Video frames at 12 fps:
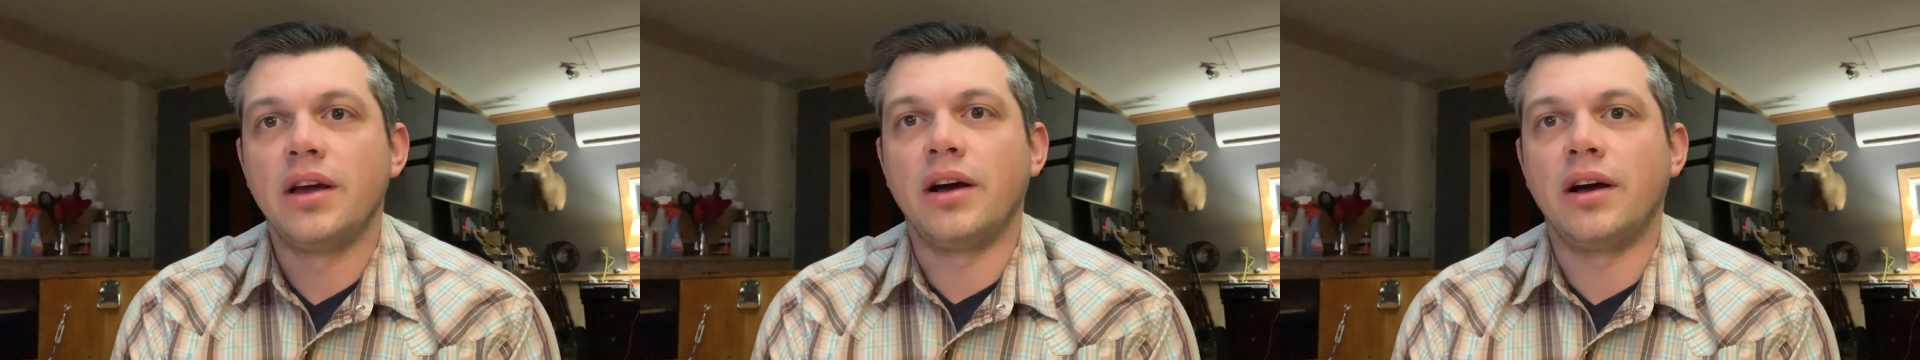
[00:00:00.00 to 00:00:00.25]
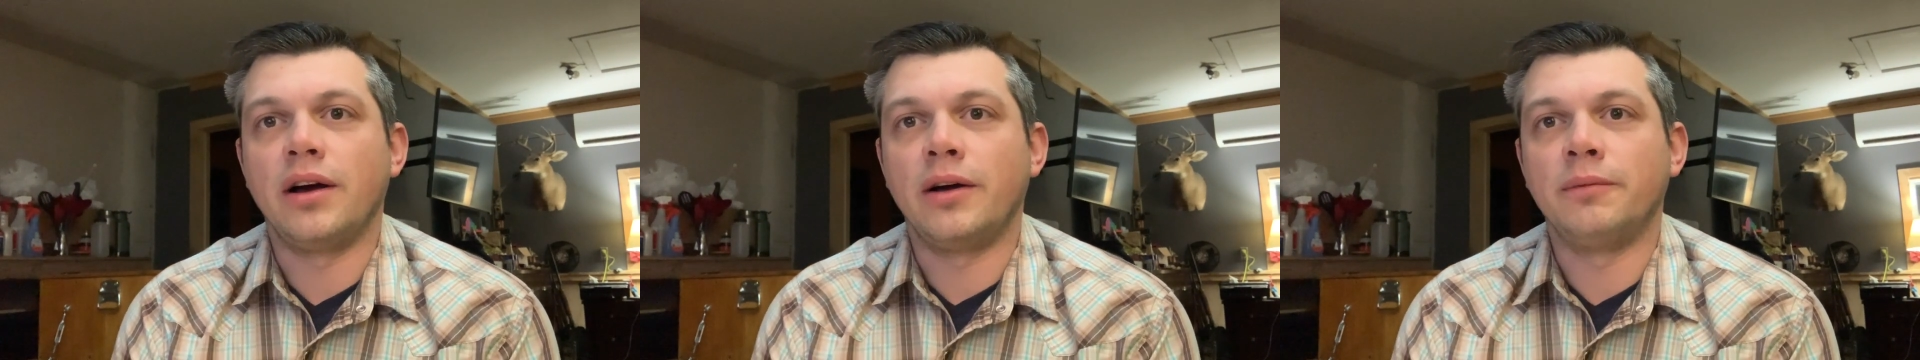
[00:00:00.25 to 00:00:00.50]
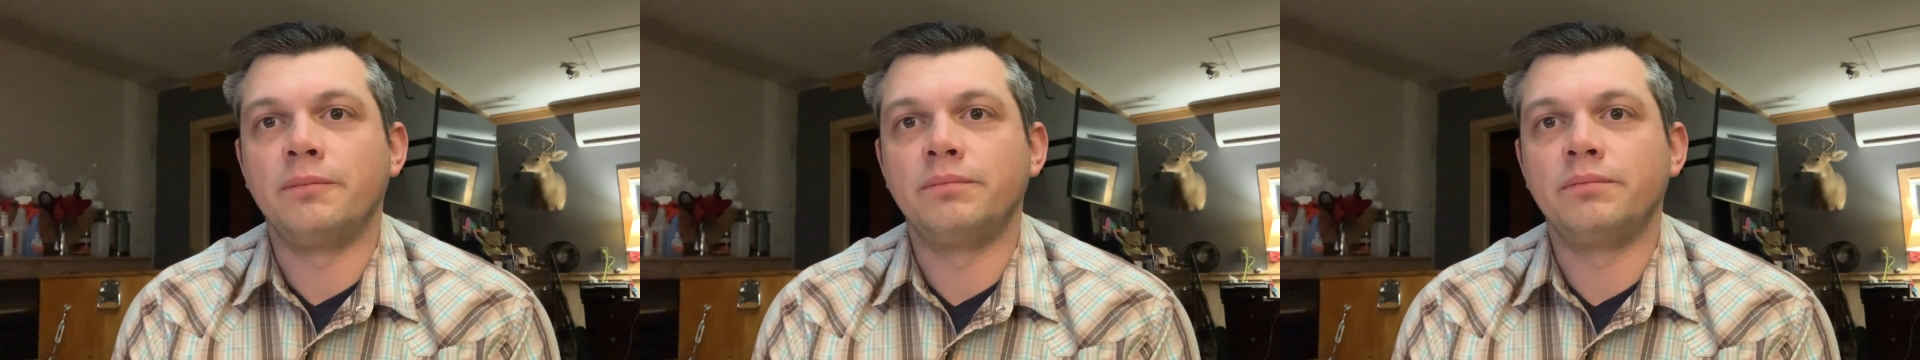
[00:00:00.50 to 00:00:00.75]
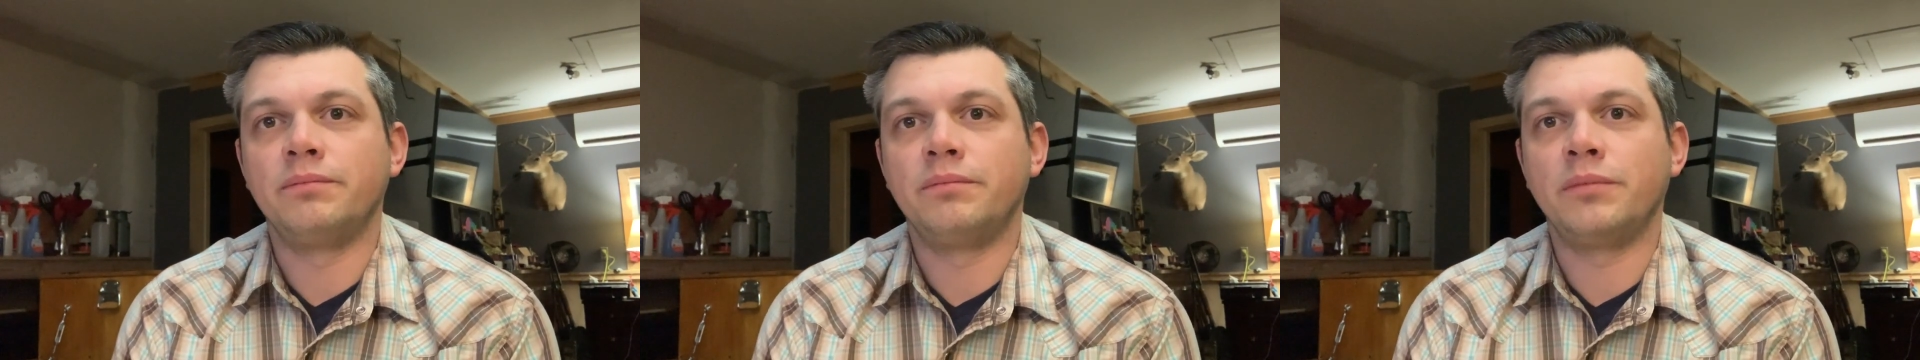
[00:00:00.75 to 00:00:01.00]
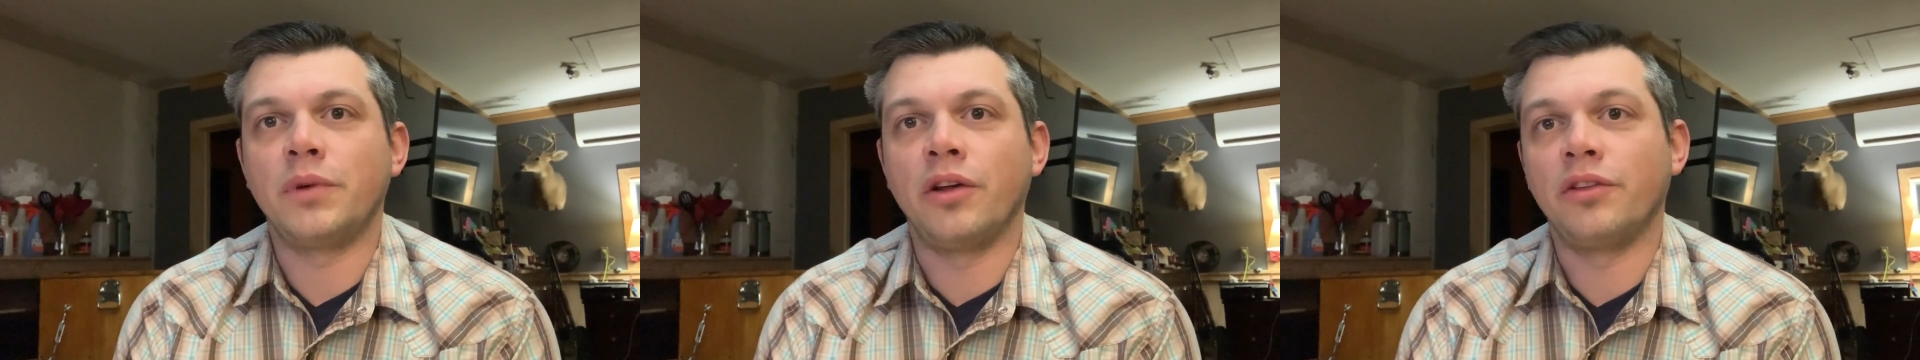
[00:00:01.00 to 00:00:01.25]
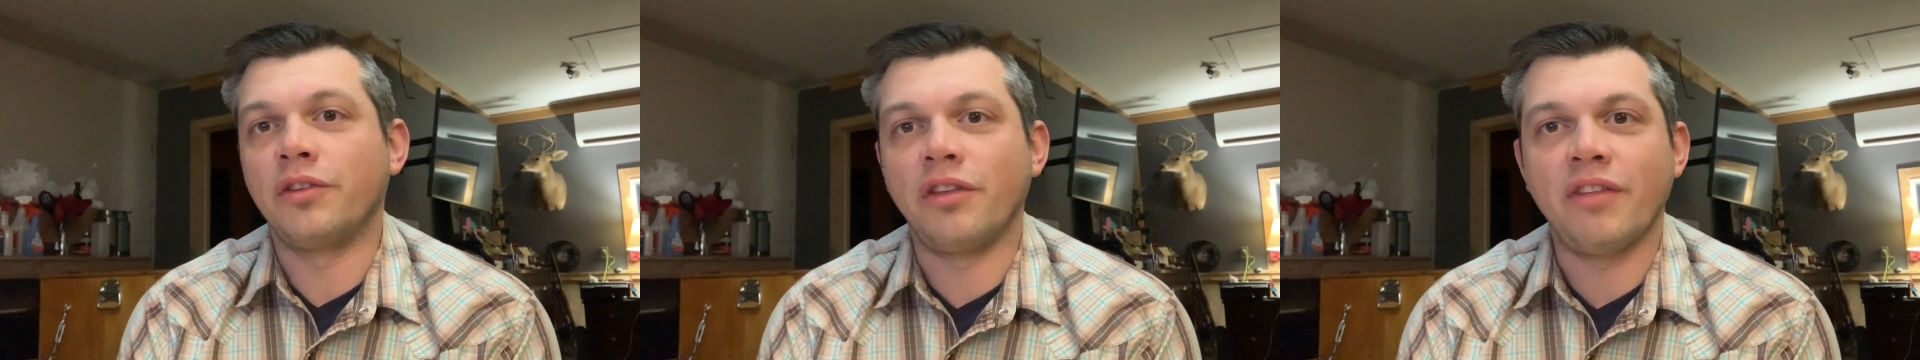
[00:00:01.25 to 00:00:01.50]
Um,
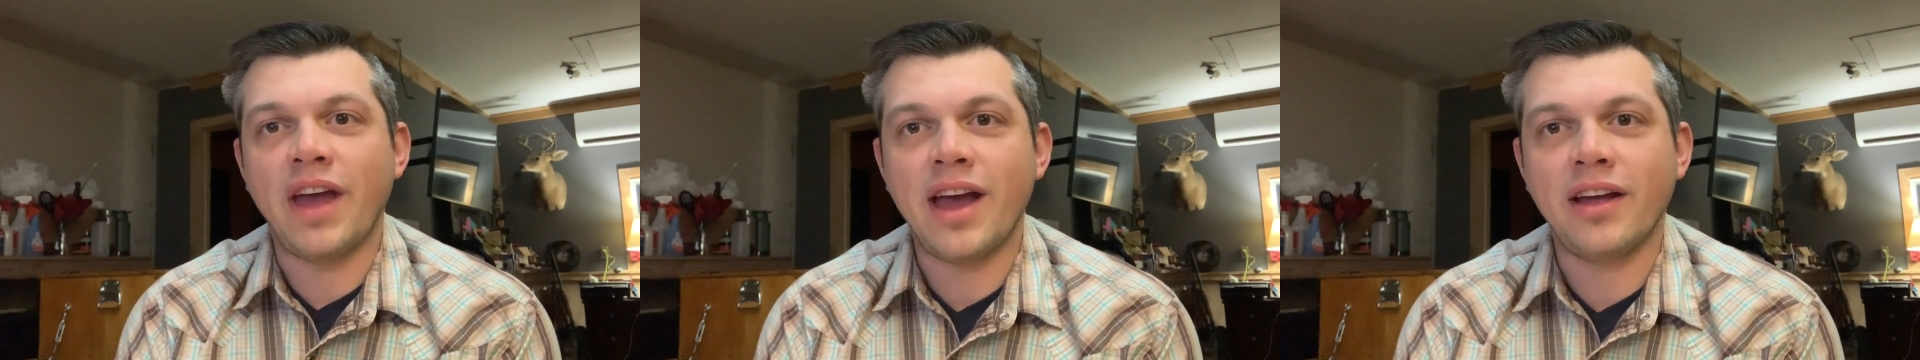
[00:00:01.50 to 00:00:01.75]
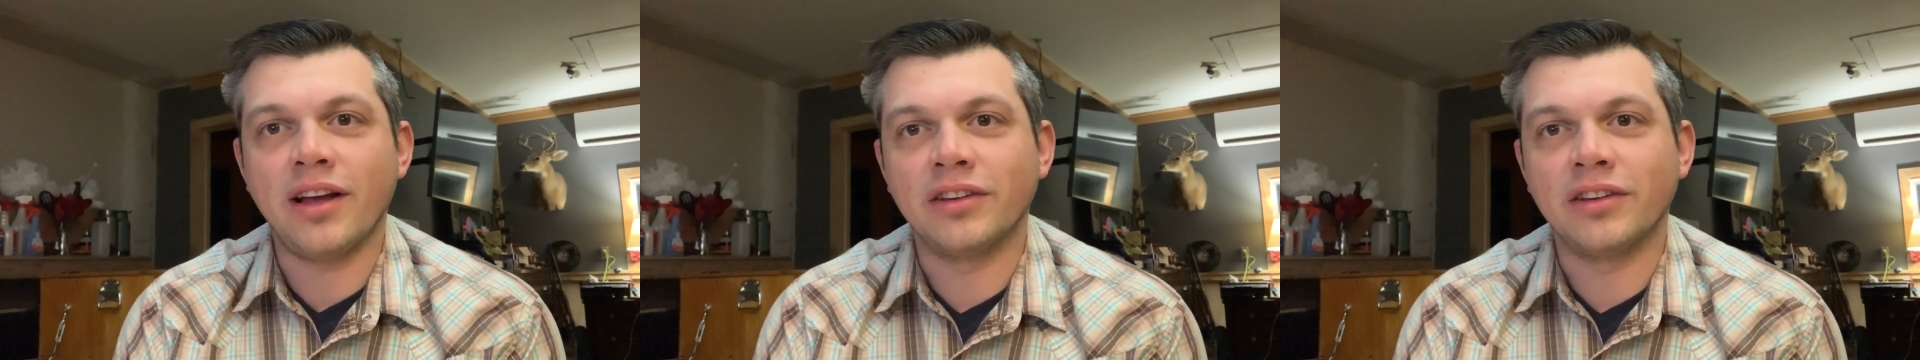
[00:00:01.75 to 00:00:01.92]
other than that,